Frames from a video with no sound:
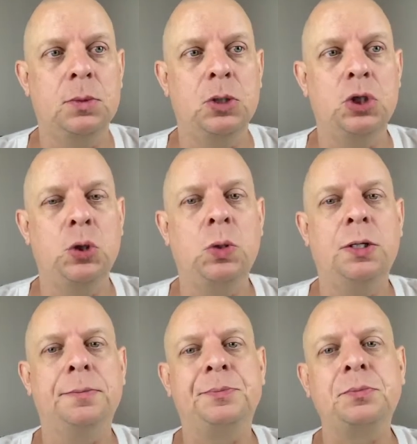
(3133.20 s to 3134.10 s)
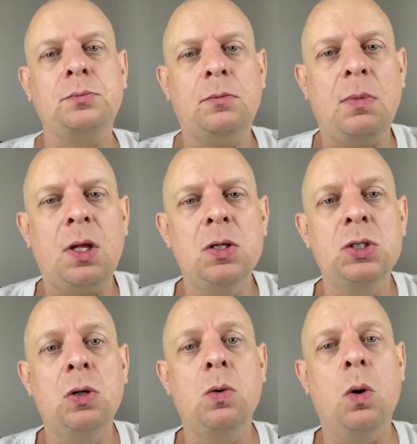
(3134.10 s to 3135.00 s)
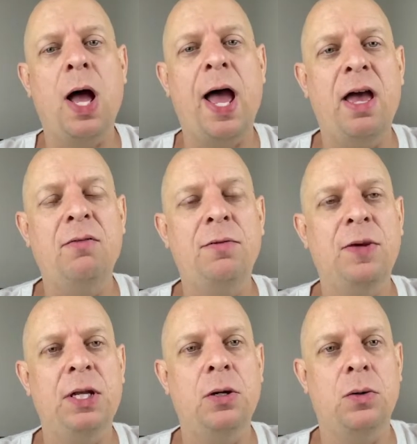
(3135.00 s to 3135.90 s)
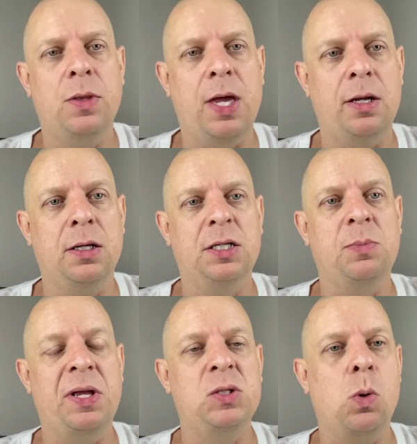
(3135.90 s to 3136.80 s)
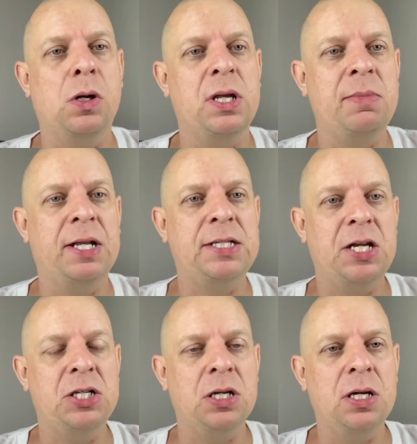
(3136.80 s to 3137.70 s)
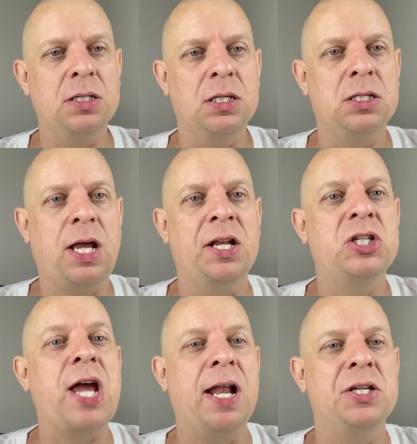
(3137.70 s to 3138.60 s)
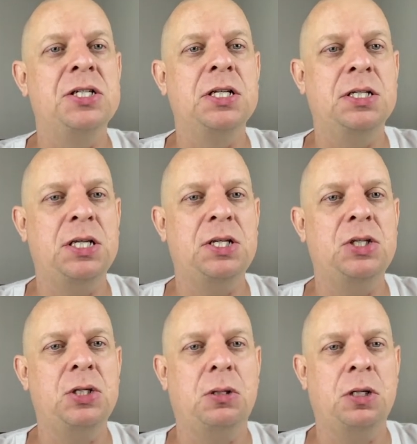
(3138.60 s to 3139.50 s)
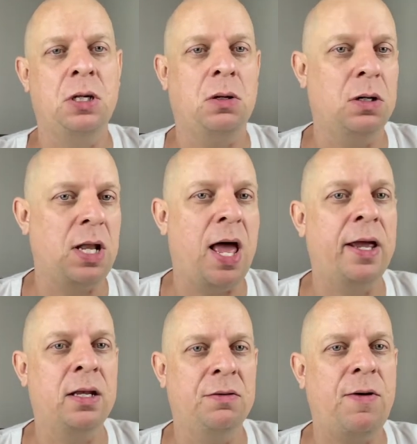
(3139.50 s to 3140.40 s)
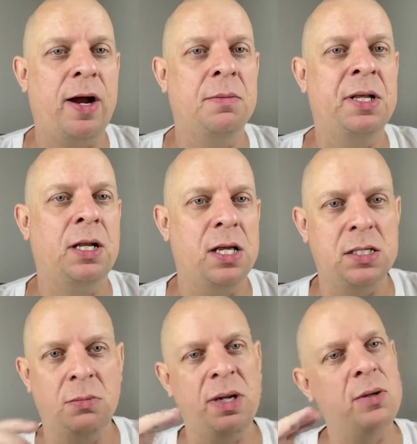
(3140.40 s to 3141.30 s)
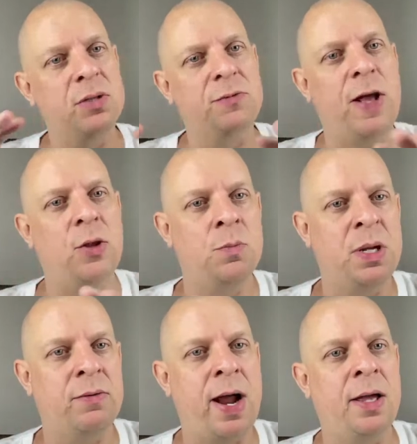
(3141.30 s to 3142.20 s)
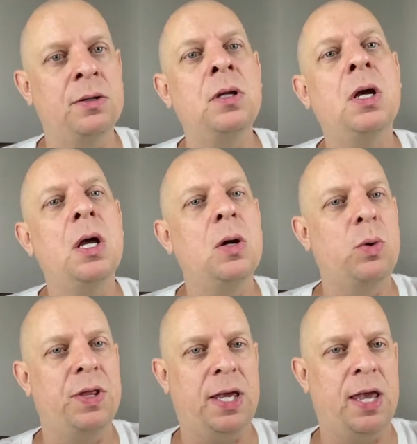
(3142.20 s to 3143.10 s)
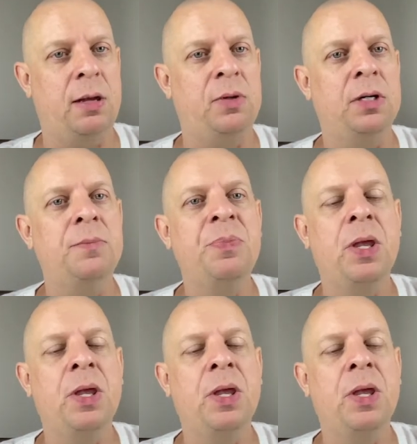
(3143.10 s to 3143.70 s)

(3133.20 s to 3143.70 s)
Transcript: Sure. So I have a video that explains walking meditation because it's kind of challenging to teach in an online environment unless somebody was following me around with a camera.